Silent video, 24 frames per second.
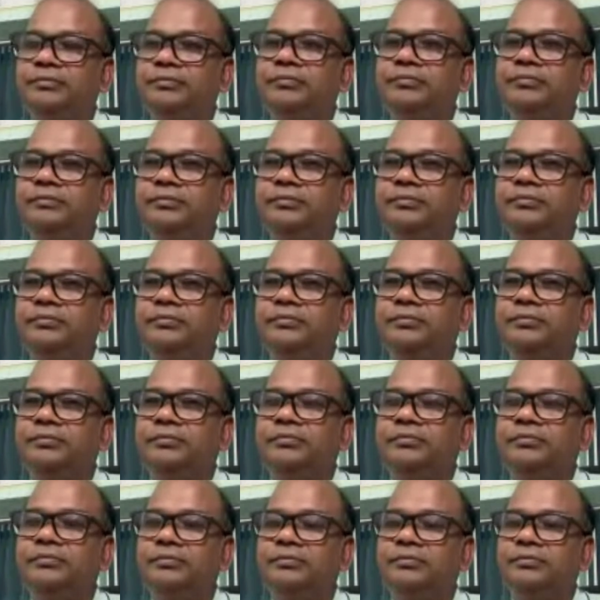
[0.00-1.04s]

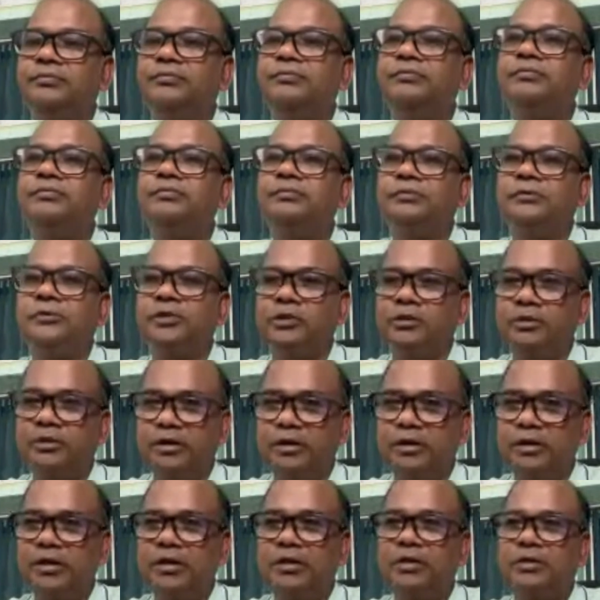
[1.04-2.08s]

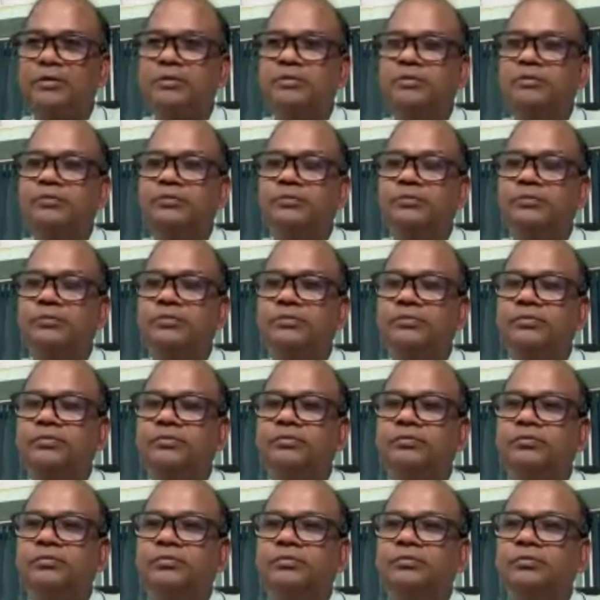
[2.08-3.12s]

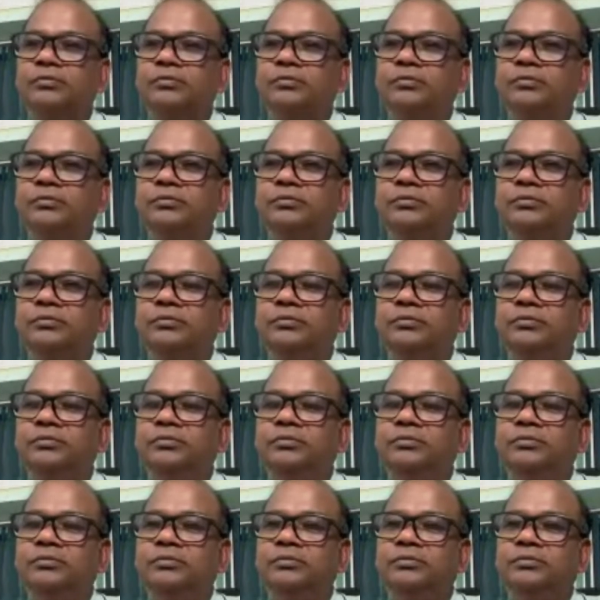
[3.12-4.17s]

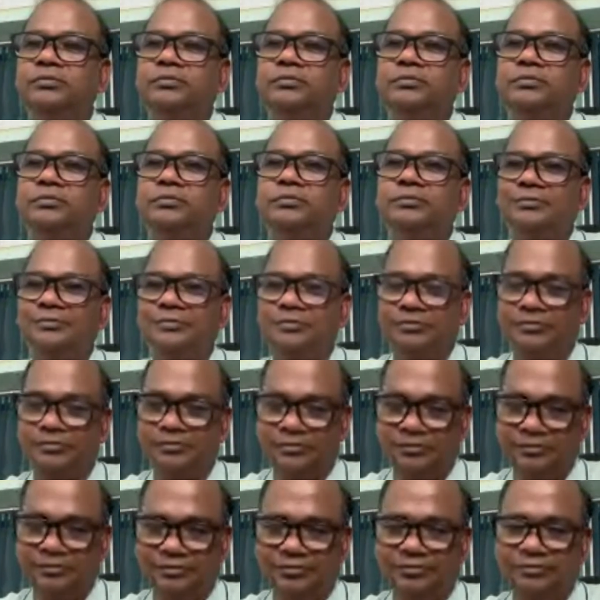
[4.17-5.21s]

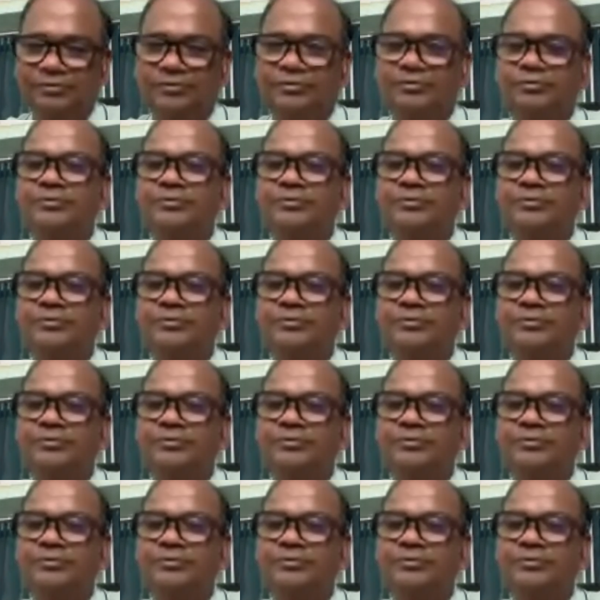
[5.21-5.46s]
The person shown says nothing.